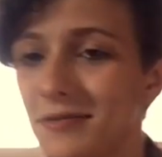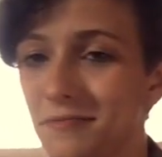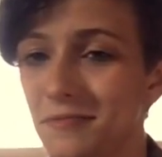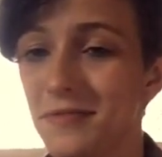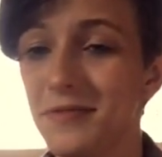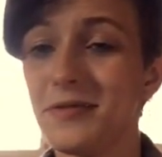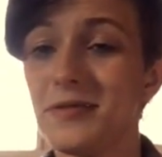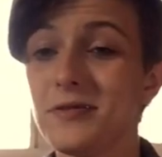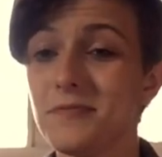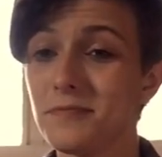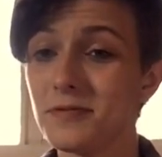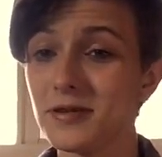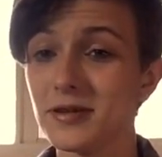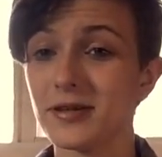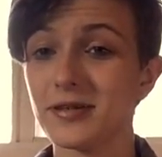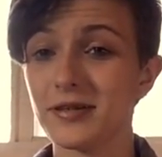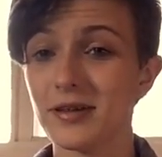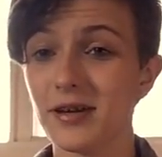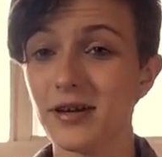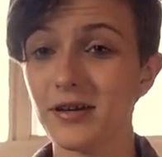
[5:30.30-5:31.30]
some super
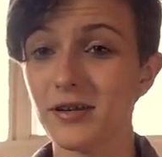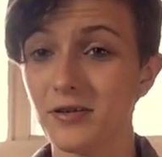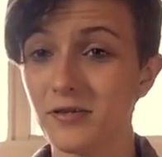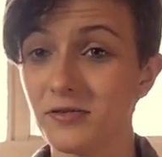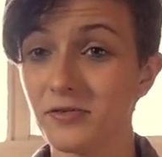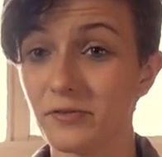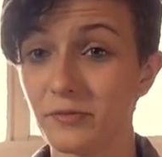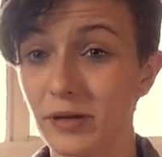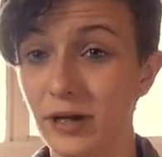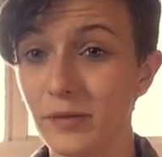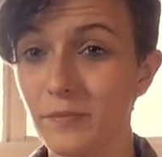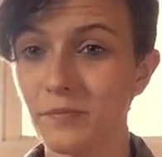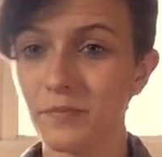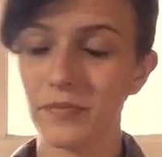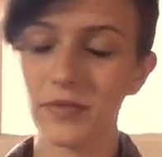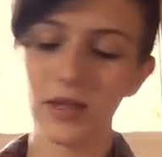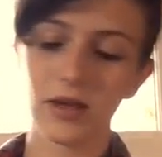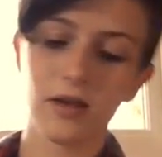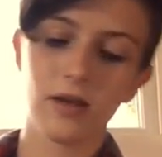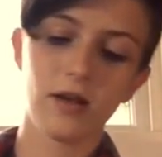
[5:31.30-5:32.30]
exciting news for me.
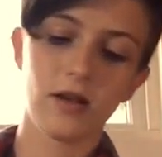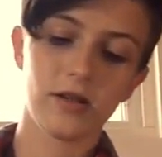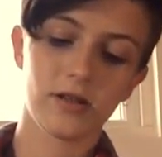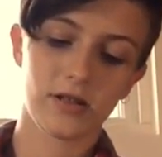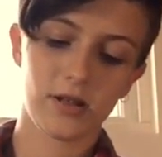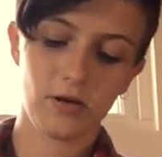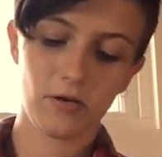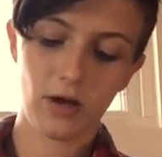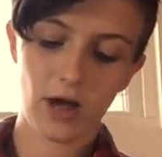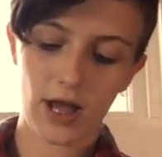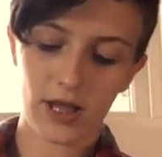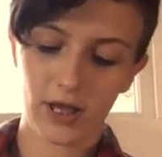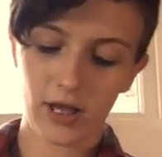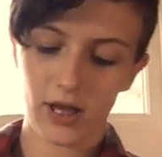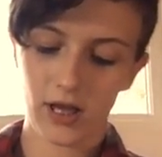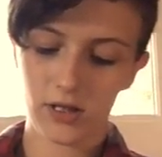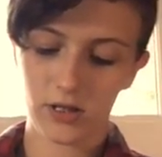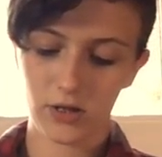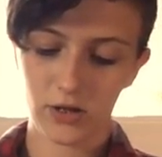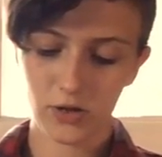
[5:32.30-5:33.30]
So I
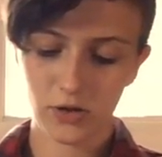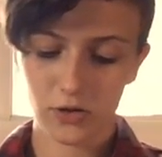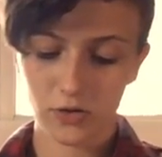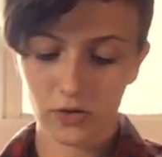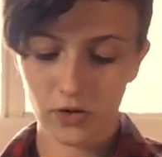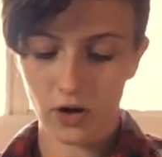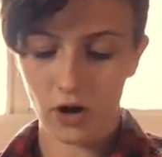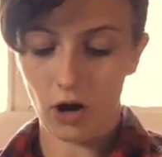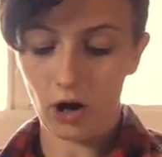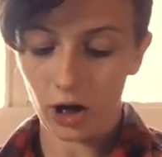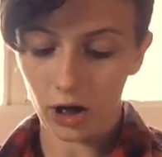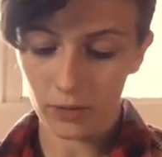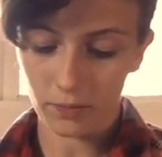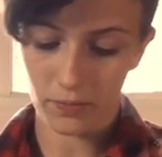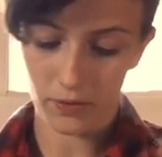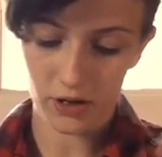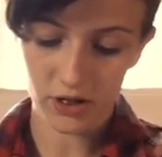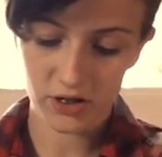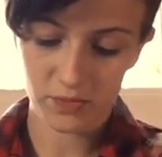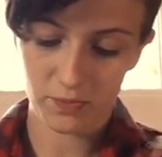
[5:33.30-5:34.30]
got two art
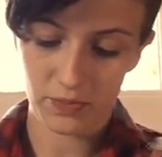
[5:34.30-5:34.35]
books,